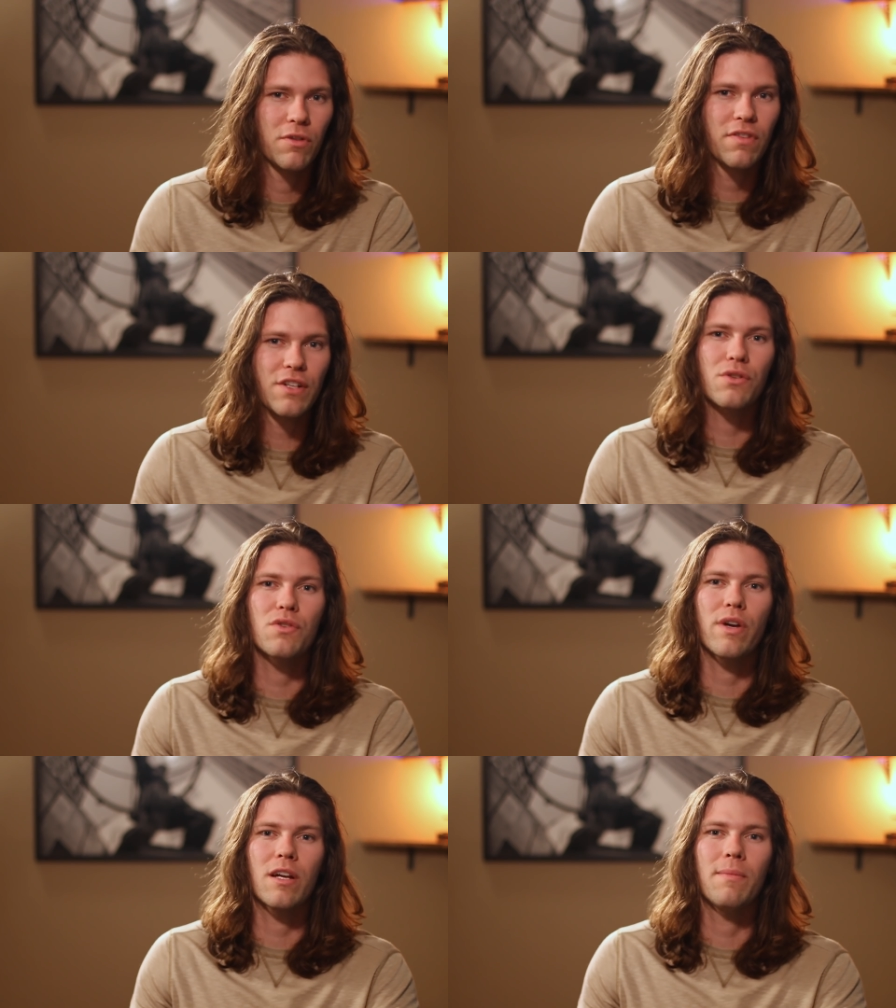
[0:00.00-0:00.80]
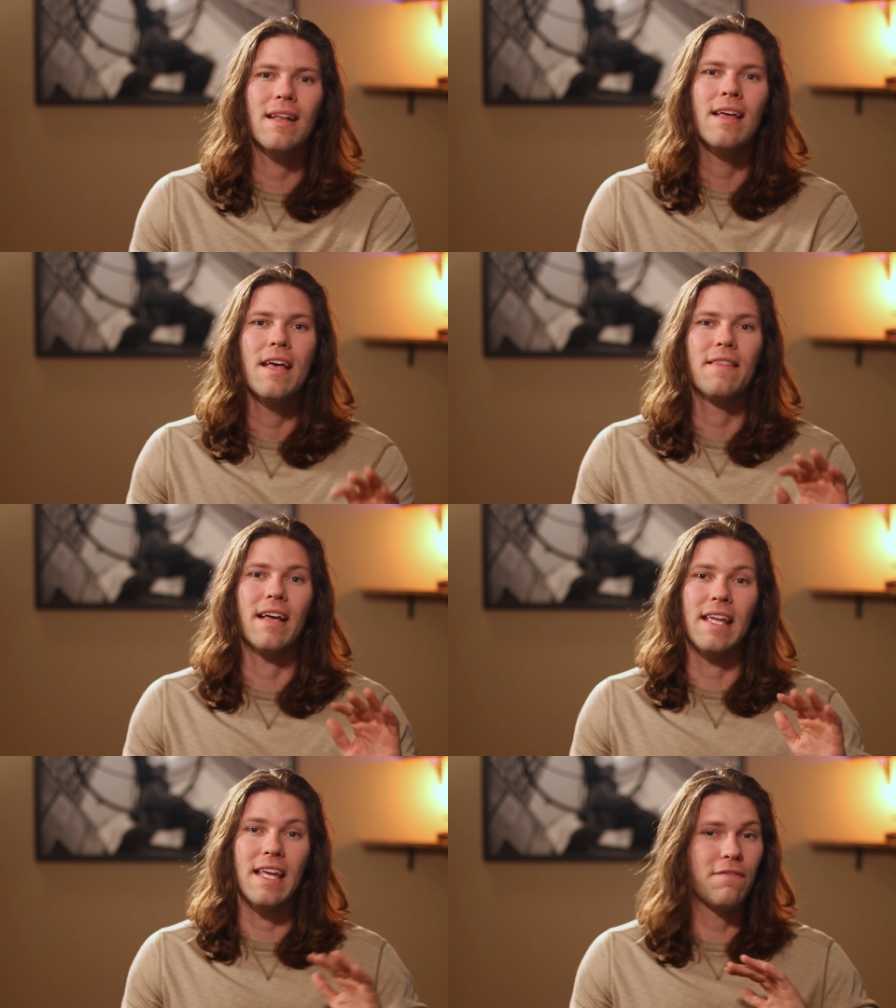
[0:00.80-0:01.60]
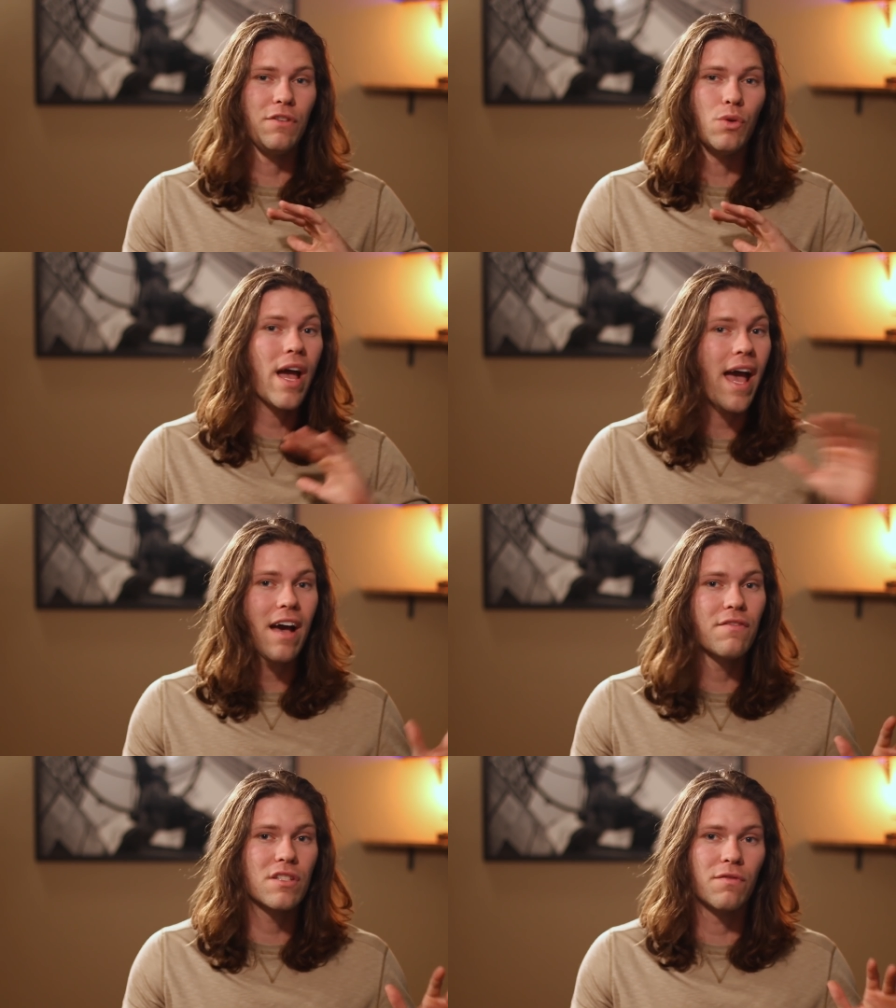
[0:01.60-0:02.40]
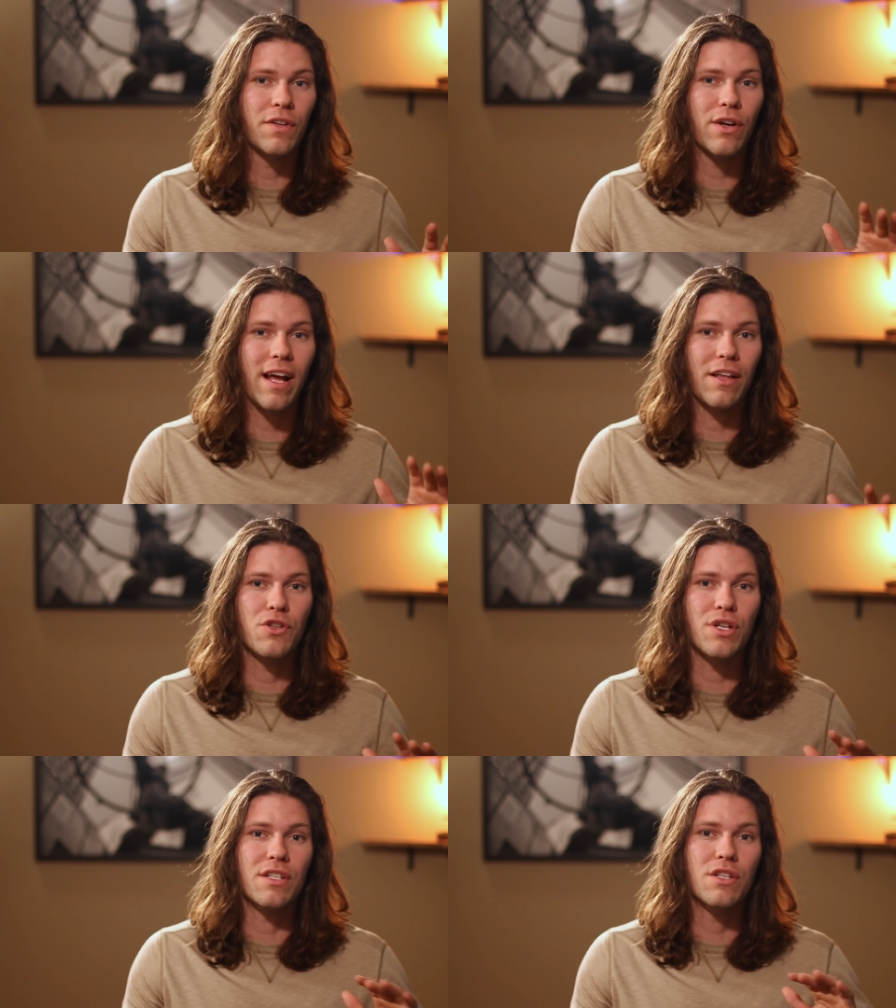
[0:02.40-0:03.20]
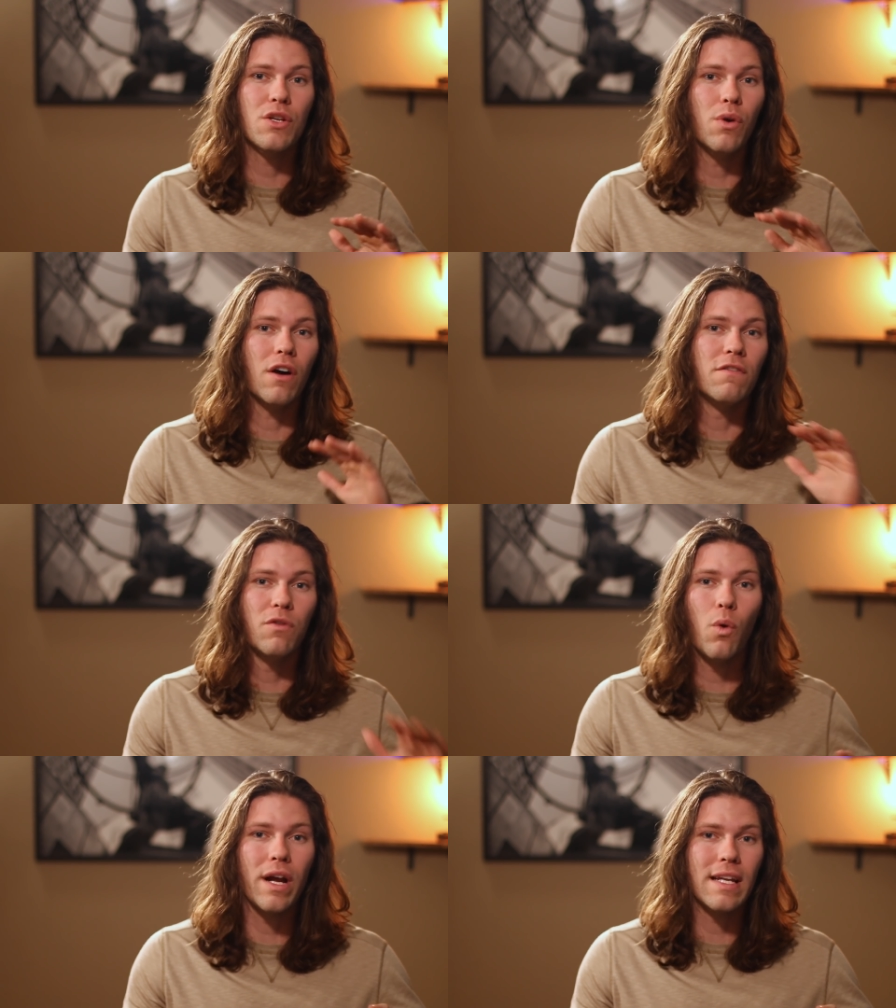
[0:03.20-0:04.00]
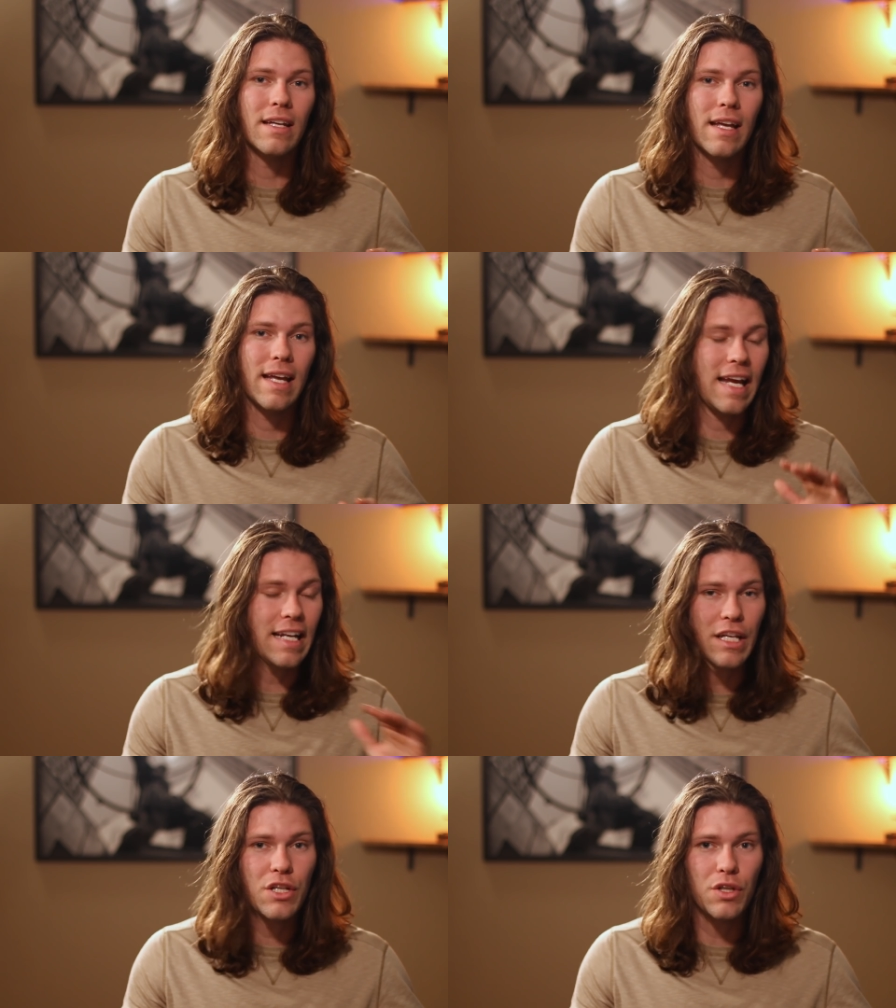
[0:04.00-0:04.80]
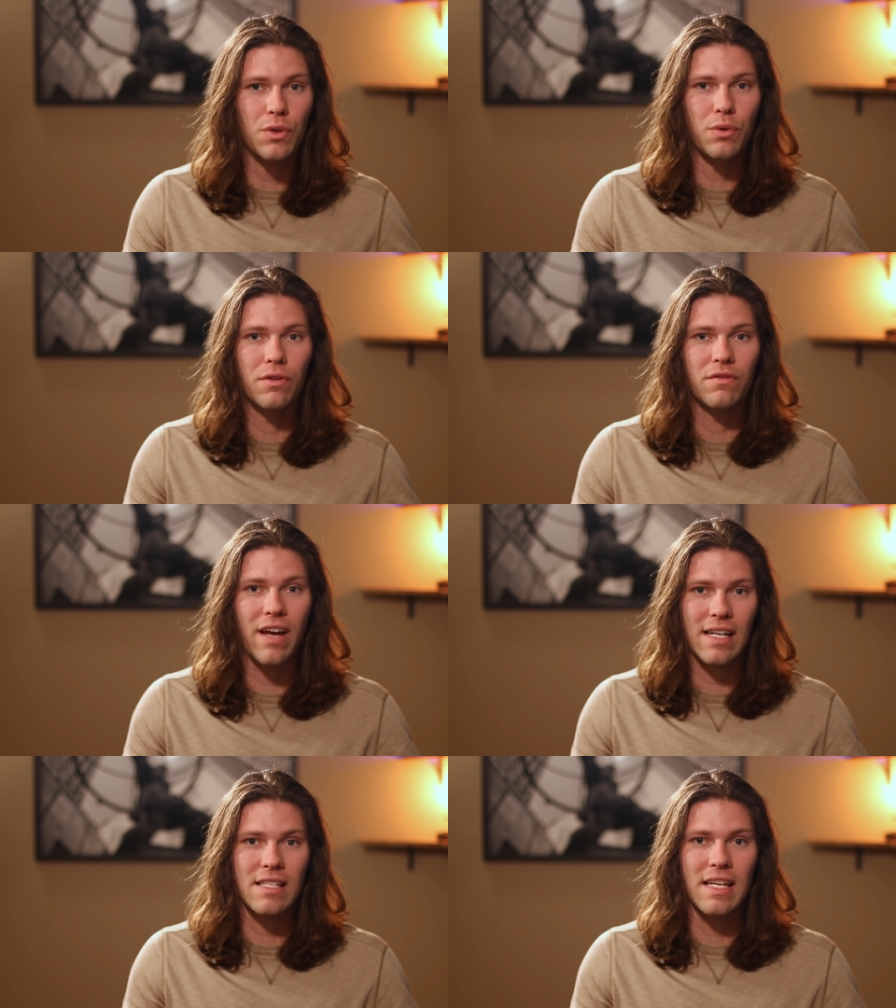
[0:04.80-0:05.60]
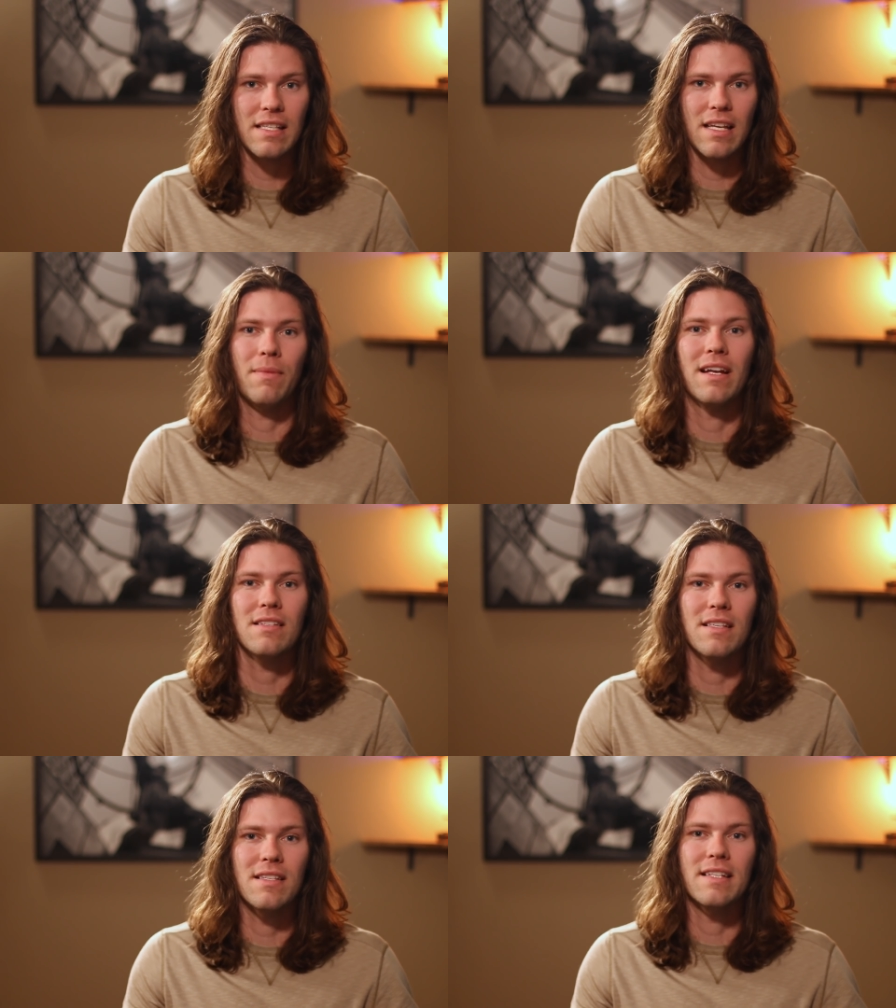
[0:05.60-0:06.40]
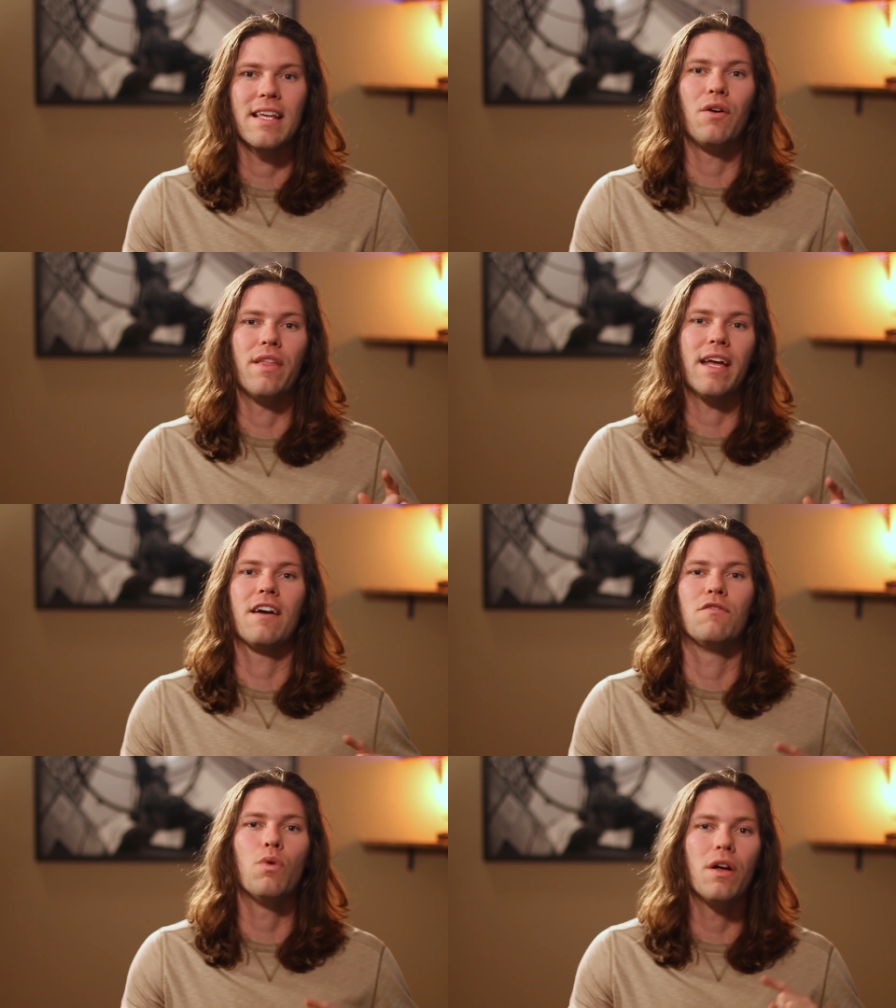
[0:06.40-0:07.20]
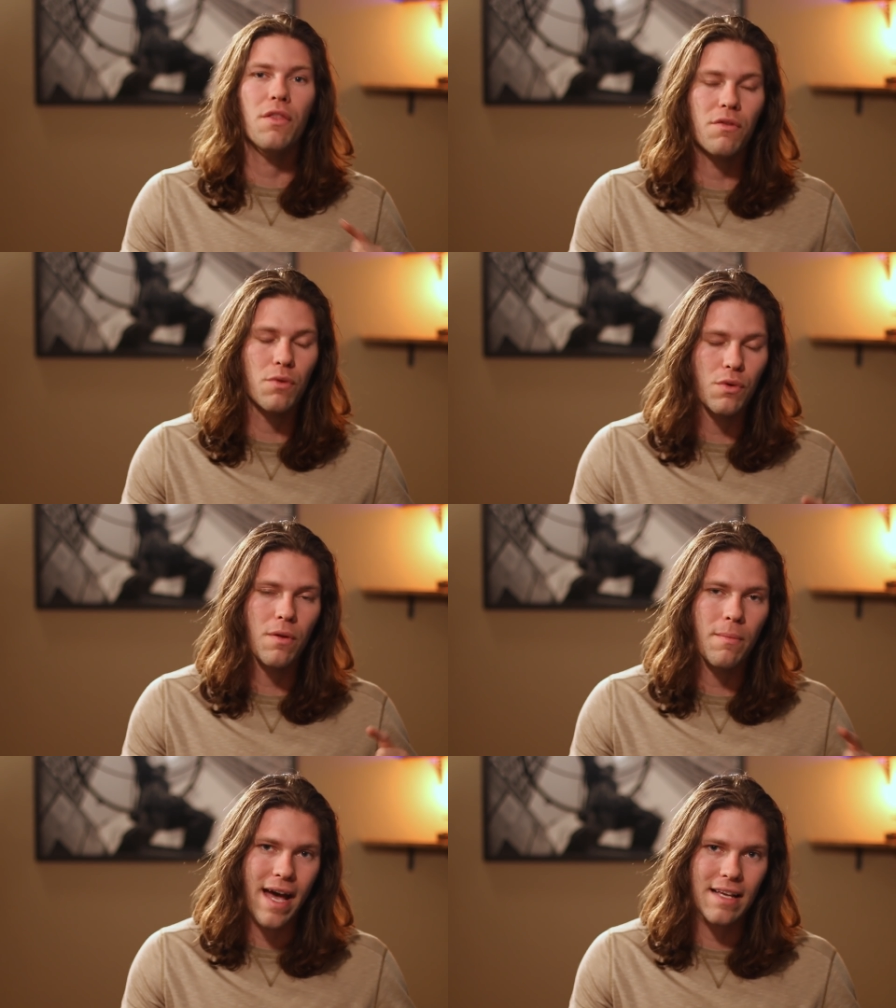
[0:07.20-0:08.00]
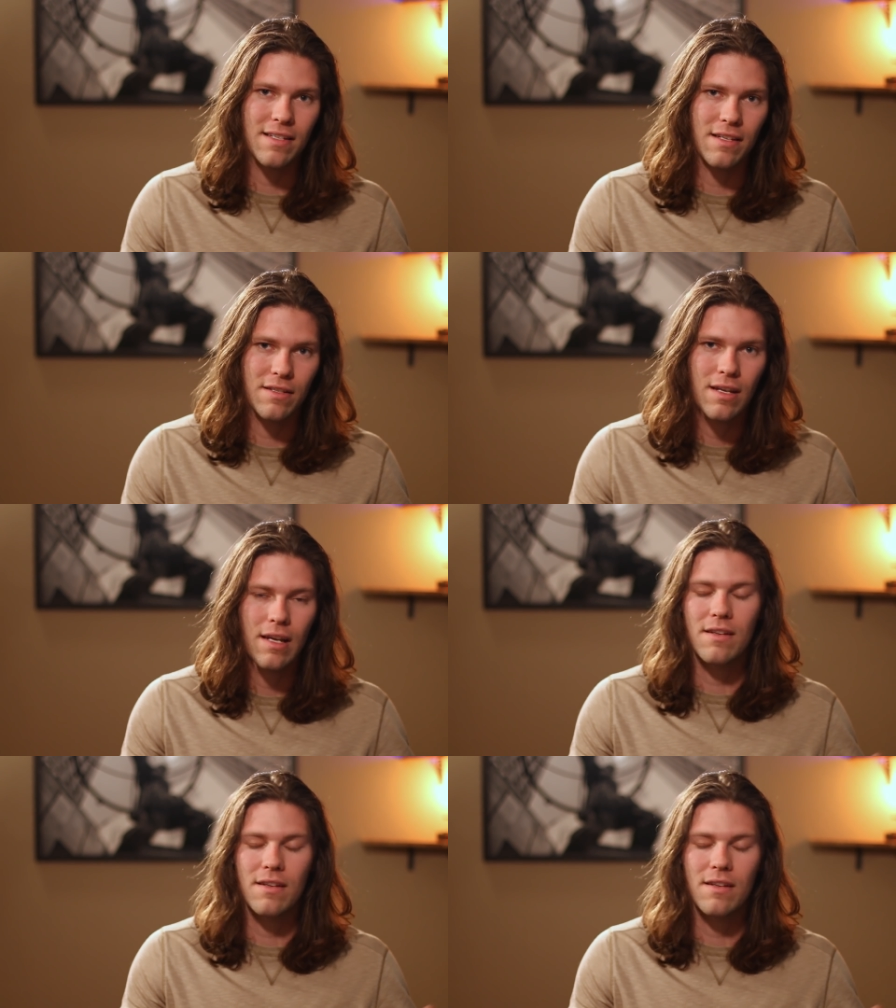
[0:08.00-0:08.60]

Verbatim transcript: Professionals recommend that if you have severe allergies to avoid any new vaccines and medicines until they have run through the masses,